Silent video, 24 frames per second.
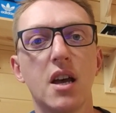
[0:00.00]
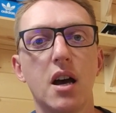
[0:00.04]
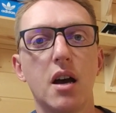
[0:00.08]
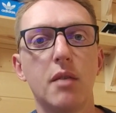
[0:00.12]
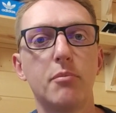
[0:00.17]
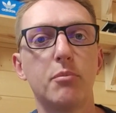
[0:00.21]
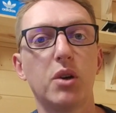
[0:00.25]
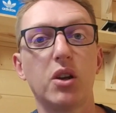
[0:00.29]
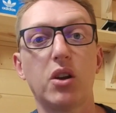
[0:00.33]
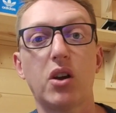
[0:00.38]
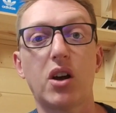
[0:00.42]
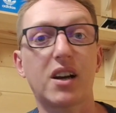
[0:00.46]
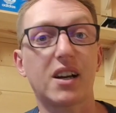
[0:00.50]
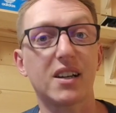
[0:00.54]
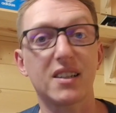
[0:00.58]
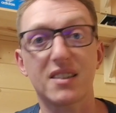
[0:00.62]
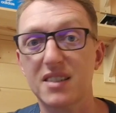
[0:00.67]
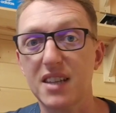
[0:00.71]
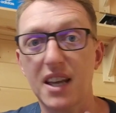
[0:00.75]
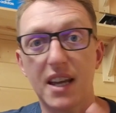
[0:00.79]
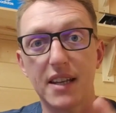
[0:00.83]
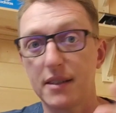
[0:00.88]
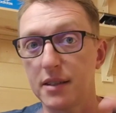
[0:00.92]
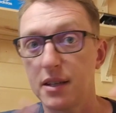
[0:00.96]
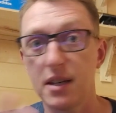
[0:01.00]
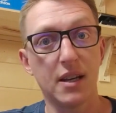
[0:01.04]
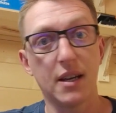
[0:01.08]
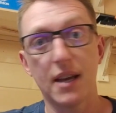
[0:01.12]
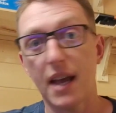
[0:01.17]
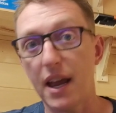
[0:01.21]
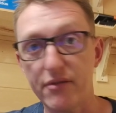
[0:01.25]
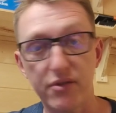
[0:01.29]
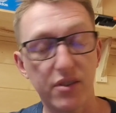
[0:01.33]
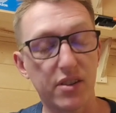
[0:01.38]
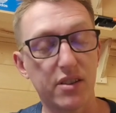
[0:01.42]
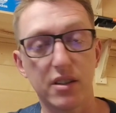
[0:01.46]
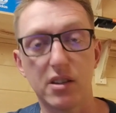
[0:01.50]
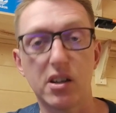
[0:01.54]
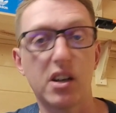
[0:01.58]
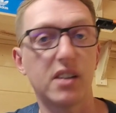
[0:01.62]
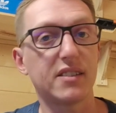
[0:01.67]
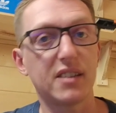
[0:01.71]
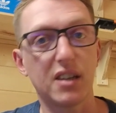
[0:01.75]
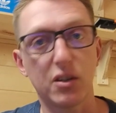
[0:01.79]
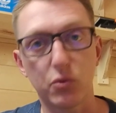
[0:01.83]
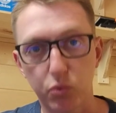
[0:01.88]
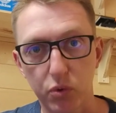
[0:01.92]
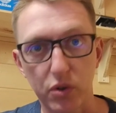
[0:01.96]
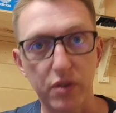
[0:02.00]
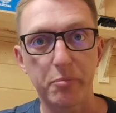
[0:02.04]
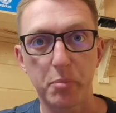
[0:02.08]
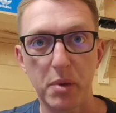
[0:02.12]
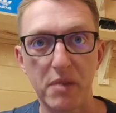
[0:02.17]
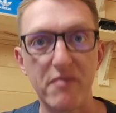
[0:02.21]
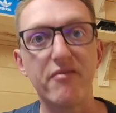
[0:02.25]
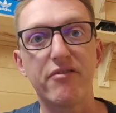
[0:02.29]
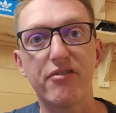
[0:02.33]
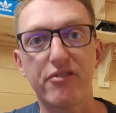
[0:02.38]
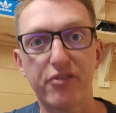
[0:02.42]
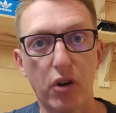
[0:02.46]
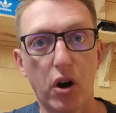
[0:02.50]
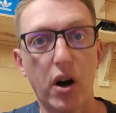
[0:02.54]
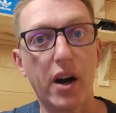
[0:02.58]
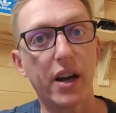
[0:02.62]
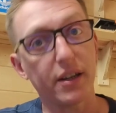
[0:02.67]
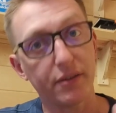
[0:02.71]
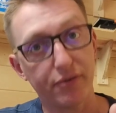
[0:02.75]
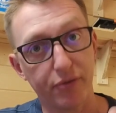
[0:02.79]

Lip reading: But like I said, everything I did would have been fine.